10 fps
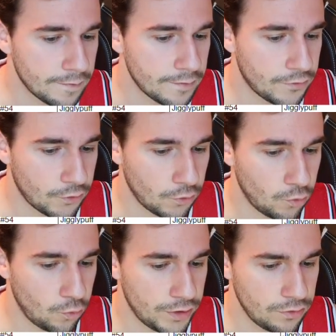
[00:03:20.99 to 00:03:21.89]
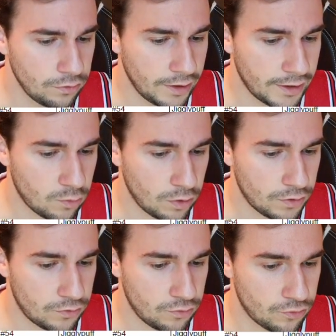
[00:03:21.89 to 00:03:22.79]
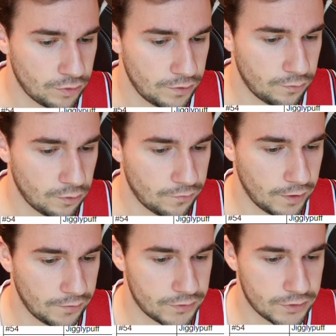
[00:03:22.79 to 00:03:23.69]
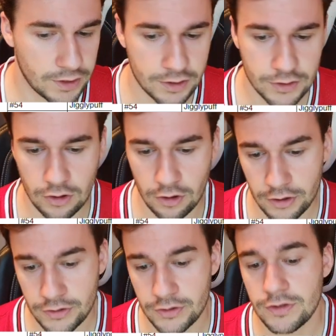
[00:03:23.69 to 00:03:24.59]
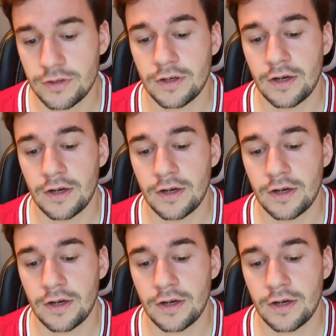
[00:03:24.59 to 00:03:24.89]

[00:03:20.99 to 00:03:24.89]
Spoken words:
So we do lack 1, 2, 3, 4, 5, 6 cards,